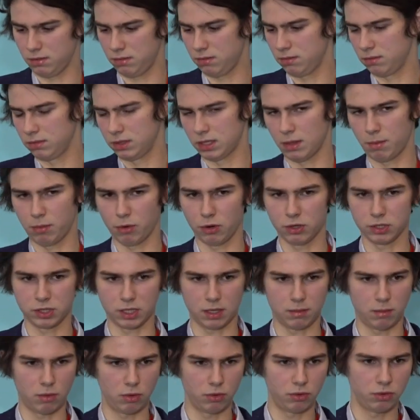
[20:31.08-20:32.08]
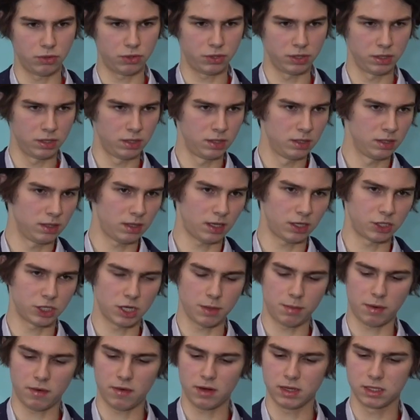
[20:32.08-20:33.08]
send both
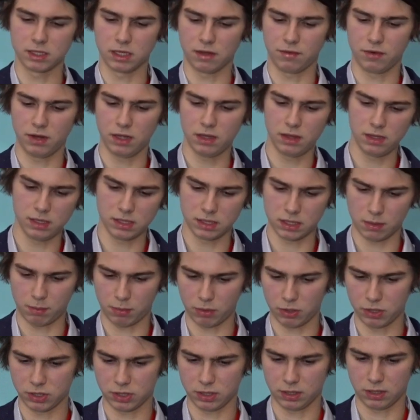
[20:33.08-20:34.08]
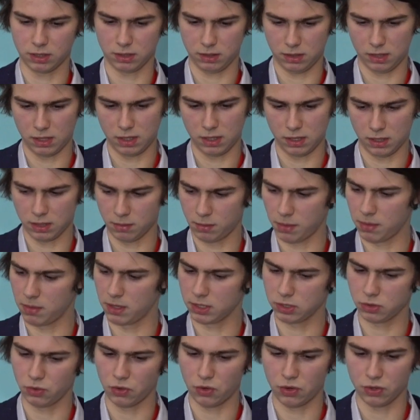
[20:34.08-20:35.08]
ordinary requests and also
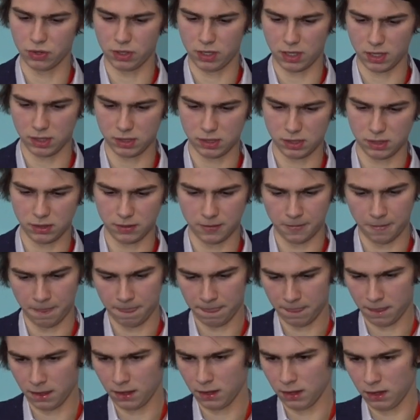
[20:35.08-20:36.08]
malicious requests.